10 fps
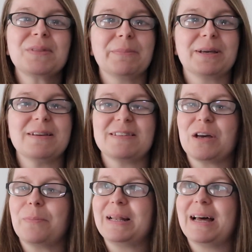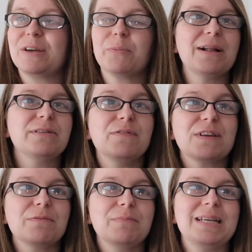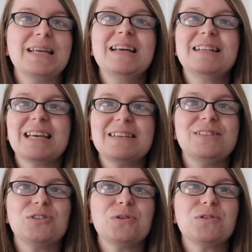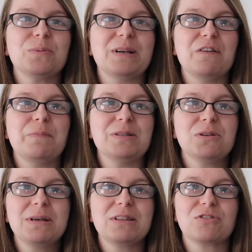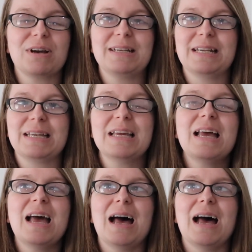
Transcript: because they'll be like, well, you've given me tasty juice when I've been doing the training,